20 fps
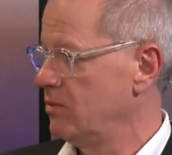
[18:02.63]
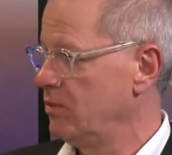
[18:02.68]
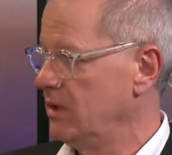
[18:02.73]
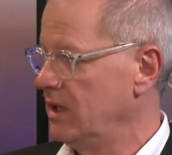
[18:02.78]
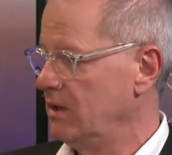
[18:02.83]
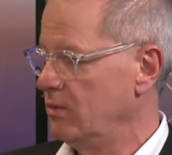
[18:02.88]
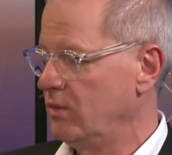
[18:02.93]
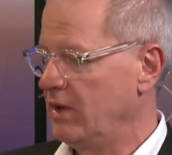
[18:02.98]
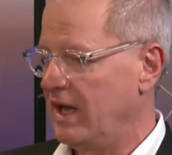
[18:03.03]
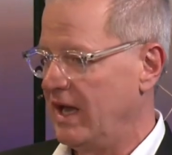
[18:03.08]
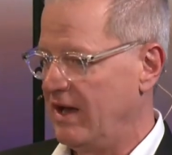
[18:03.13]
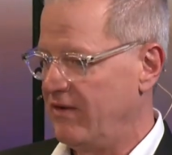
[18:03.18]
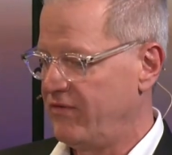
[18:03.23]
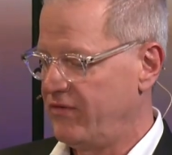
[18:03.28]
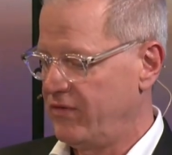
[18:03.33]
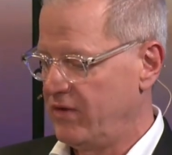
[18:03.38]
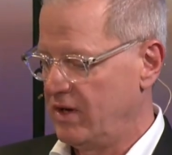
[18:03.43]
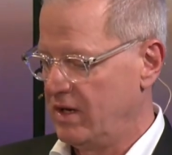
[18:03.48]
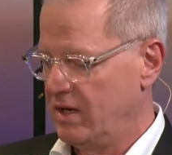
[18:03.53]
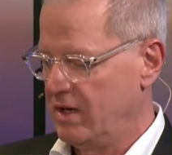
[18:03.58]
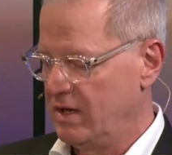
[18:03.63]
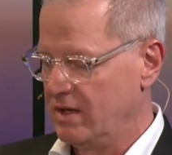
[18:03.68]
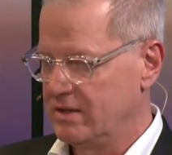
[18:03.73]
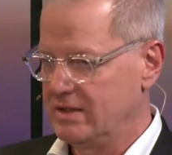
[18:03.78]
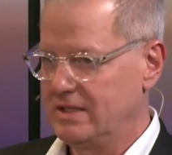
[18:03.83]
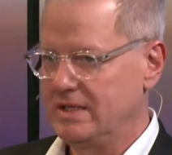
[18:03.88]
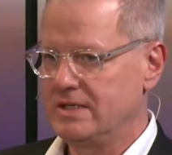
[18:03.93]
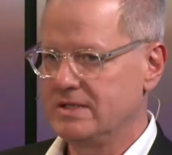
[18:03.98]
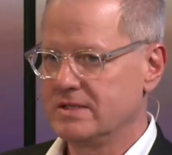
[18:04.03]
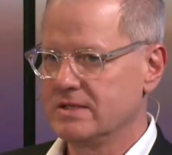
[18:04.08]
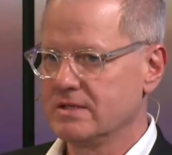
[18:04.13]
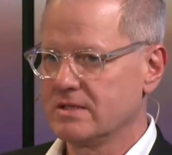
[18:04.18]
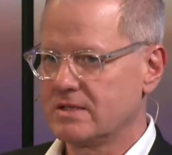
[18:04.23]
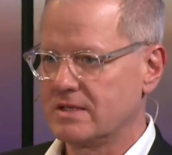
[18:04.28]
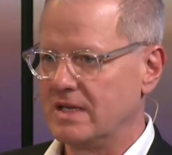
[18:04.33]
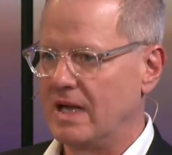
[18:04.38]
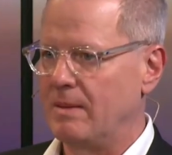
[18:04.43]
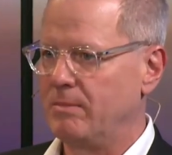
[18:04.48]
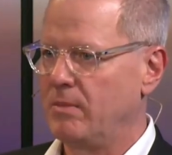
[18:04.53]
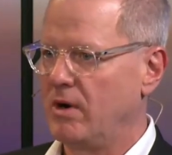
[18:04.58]
We have a
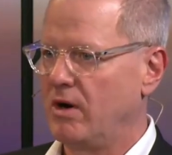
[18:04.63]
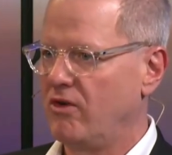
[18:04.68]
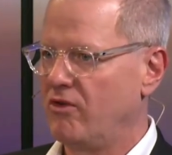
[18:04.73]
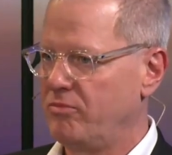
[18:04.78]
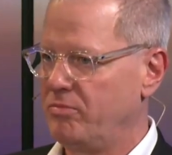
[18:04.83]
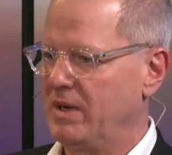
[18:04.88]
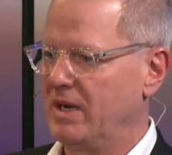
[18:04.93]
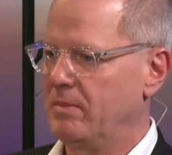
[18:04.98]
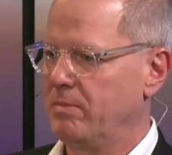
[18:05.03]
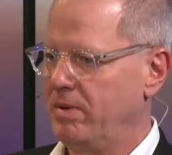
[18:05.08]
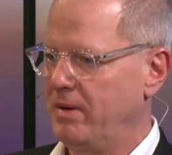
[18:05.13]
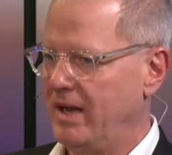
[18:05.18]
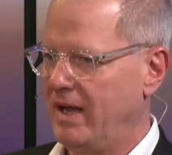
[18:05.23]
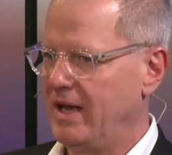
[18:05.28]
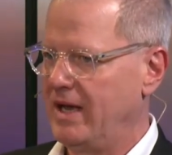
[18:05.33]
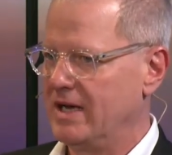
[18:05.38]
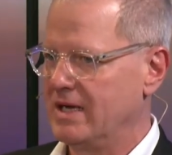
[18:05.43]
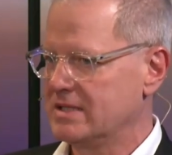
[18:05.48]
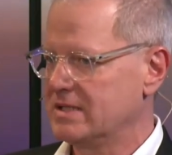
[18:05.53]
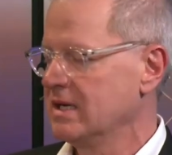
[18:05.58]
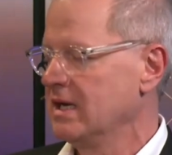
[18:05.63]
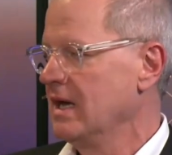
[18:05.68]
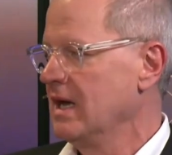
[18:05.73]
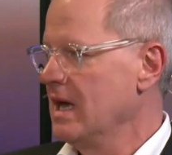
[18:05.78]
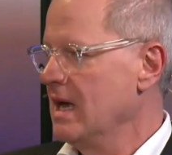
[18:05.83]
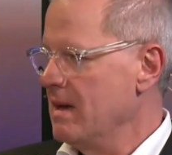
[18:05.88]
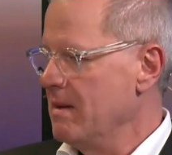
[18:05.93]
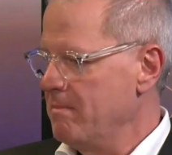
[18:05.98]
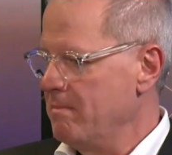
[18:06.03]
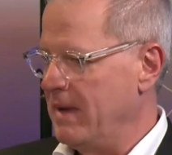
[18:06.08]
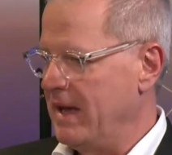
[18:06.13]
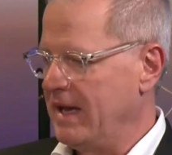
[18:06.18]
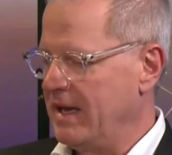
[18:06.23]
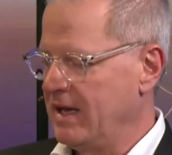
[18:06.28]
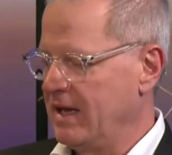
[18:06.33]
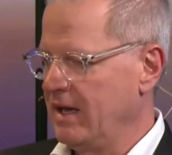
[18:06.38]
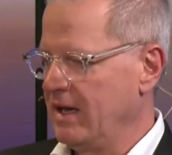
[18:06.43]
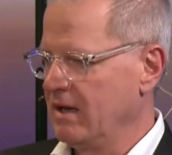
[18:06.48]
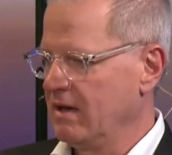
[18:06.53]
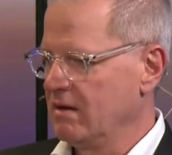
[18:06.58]
decent number of big players
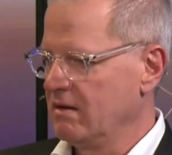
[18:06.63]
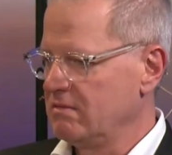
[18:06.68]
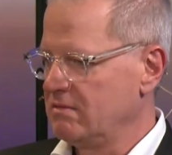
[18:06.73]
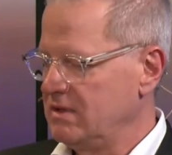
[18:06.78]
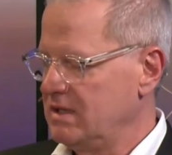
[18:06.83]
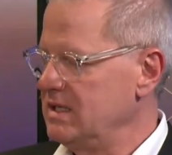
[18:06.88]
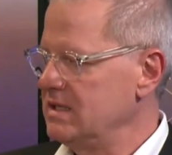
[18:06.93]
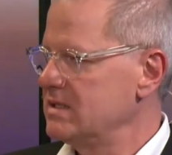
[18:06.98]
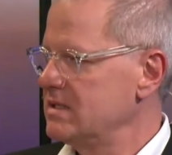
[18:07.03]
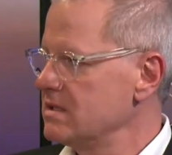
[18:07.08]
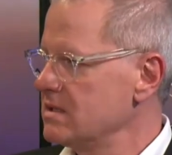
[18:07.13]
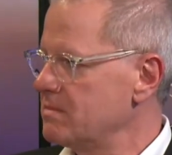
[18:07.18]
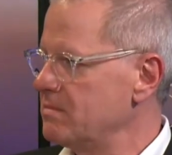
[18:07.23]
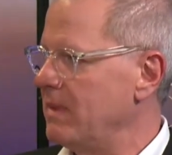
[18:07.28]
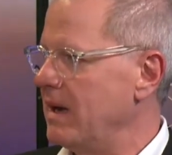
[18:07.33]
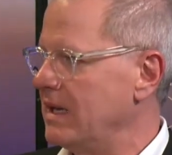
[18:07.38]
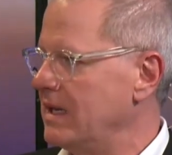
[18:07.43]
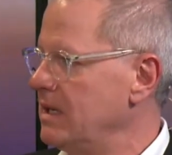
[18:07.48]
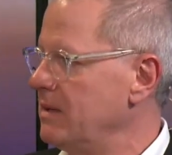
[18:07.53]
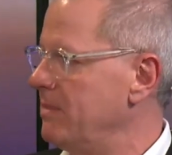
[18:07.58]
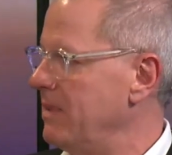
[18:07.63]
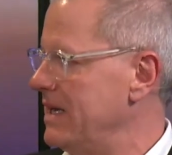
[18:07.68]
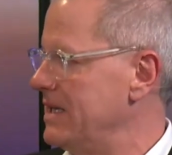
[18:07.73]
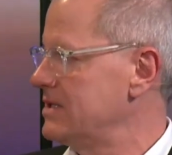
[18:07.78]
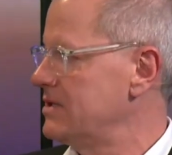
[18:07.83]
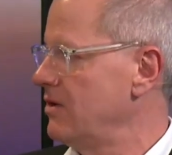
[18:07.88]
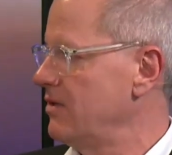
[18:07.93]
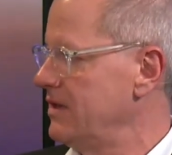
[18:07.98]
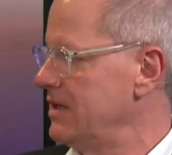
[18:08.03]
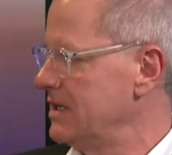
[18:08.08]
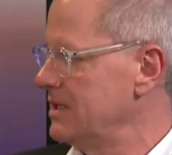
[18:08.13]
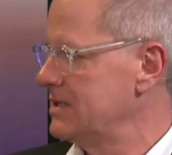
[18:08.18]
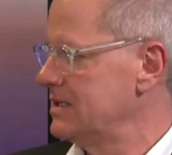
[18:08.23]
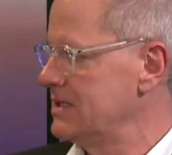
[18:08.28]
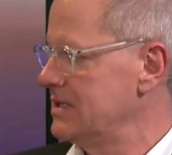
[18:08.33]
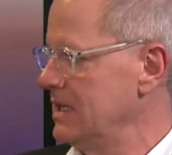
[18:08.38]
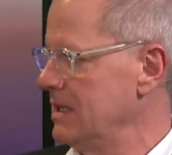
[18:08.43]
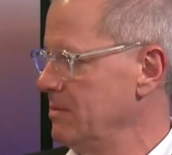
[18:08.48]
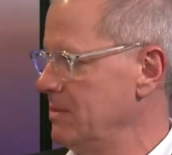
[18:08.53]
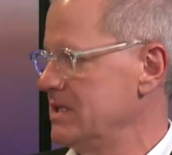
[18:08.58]
making decent money based on the
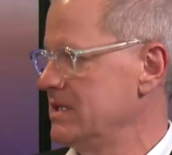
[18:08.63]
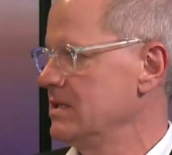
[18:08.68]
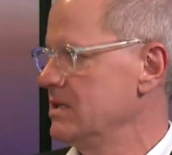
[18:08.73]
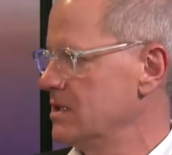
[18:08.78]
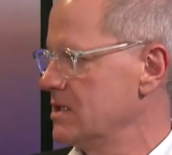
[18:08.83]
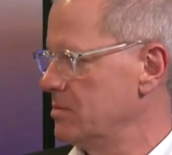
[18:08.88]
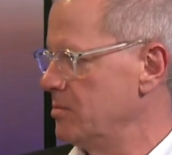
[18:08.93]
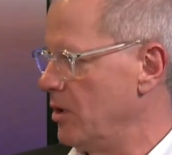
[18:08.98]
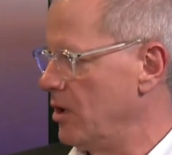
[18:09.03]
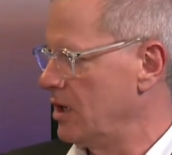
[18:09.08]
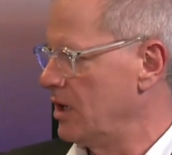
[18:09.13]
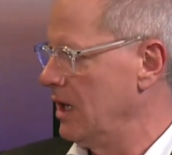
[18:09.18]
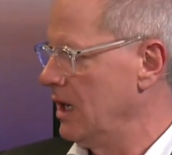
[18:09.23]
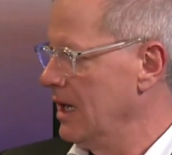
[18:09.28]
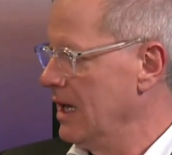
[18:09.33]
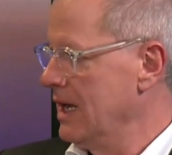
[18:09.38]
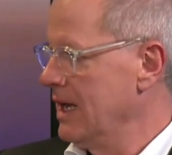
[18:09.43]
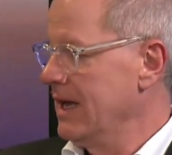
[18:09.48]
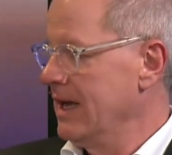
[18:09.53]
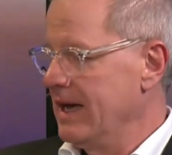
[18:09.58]
existing business model.